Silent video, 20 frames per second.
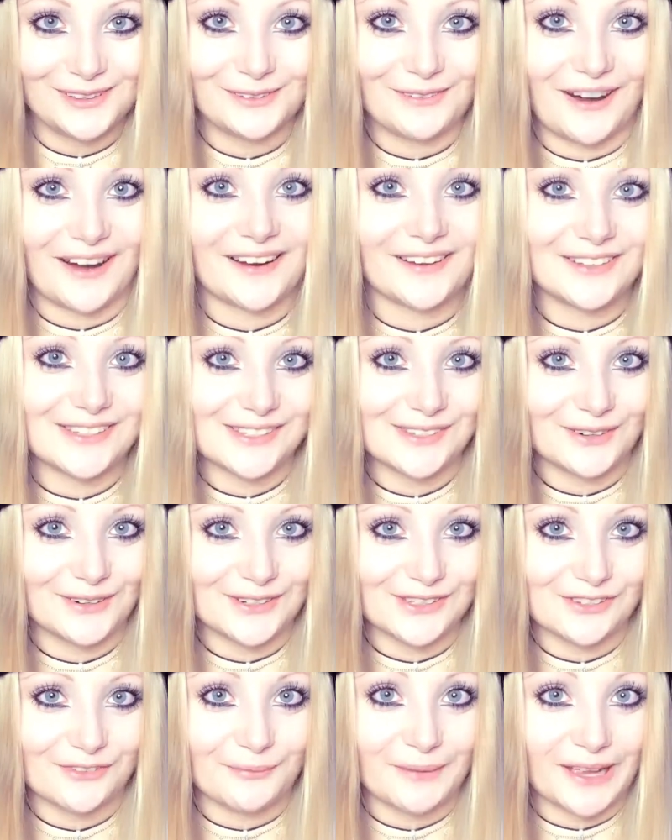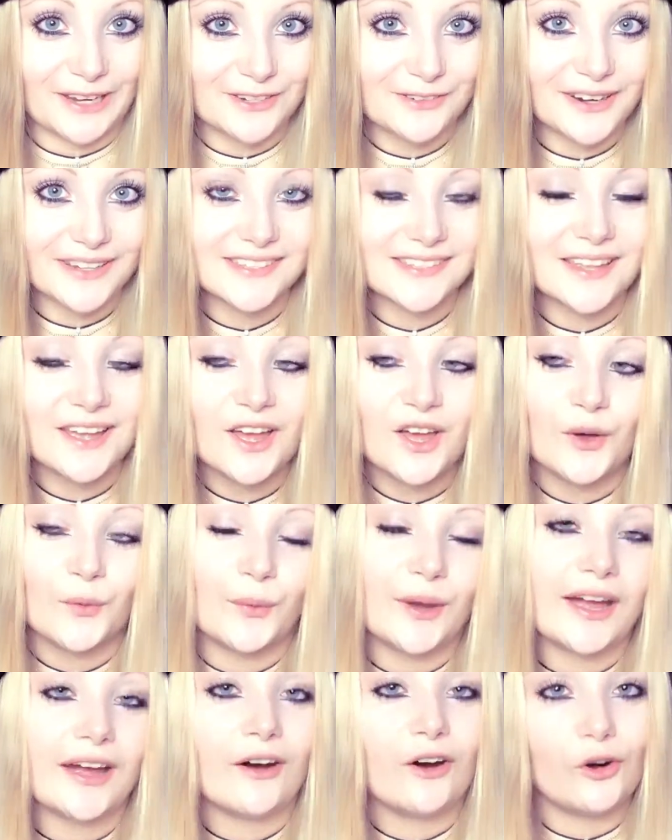record stores of my trust,
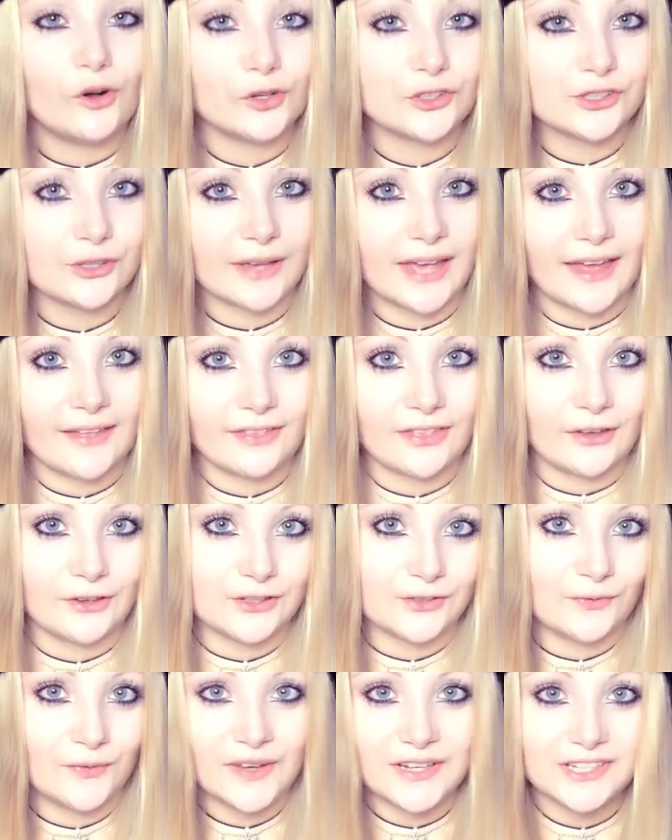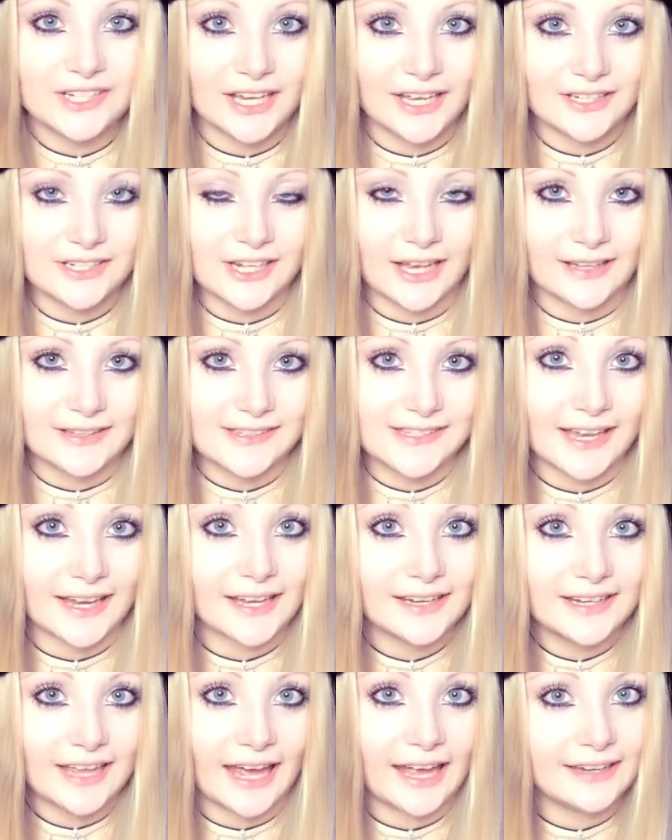where I also get those vintage and
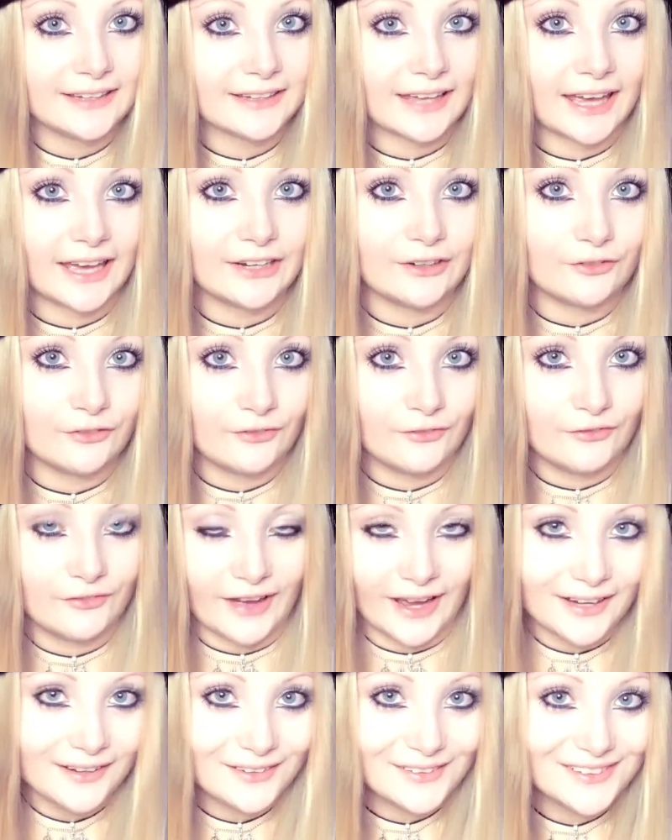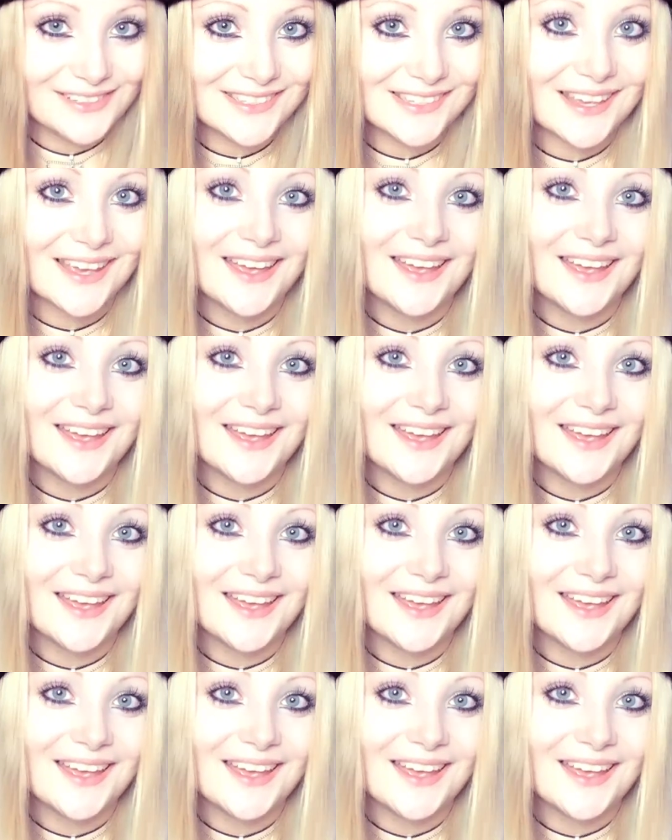second-hand kind of vinyls,